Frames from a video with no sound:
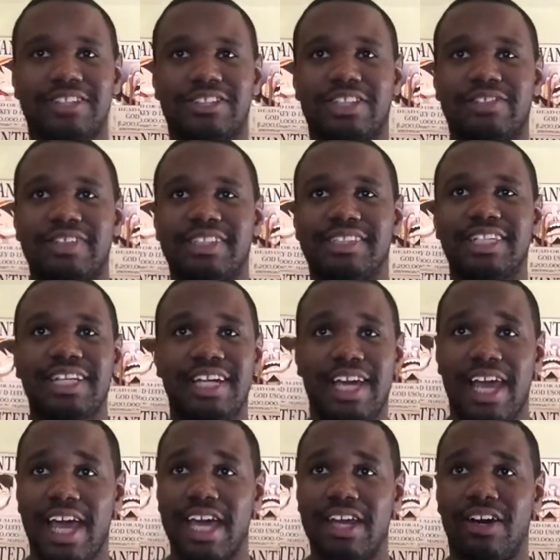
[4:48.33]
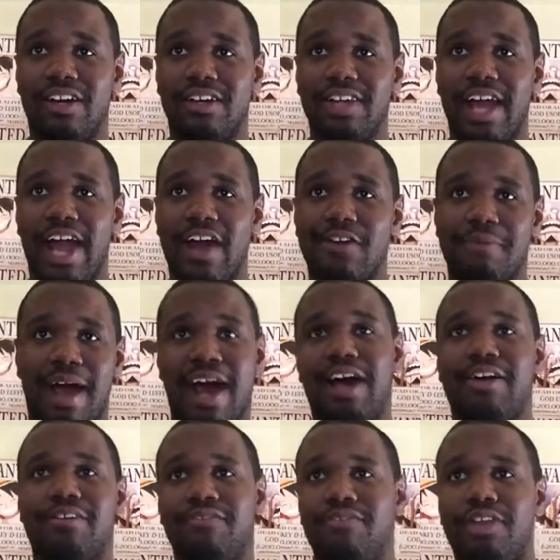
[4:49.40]
service and all the harem
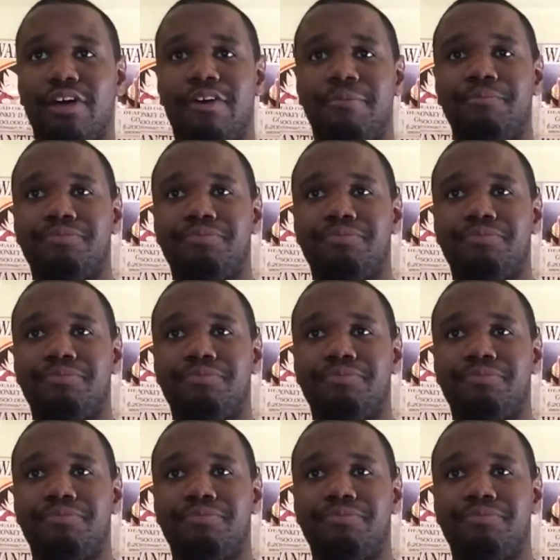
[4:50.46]
out of the